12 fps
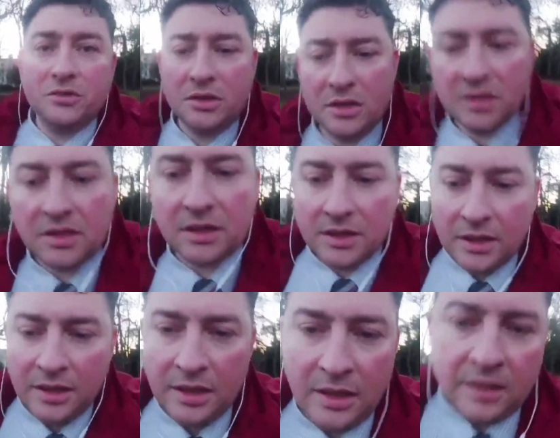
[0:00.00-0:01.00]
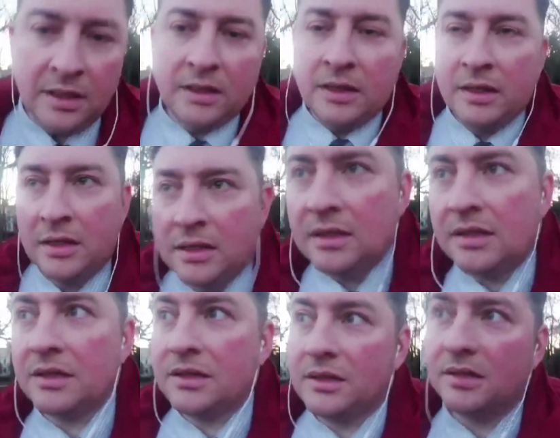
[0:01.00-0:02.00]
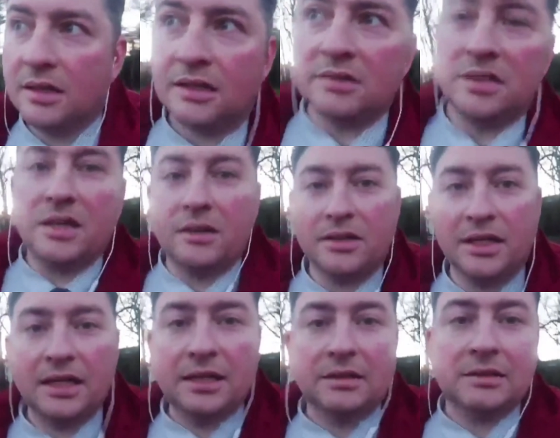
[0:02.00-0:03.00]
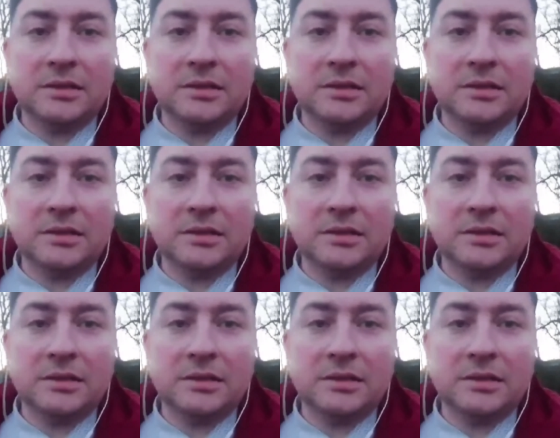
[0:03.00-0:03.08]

Can't say no to that.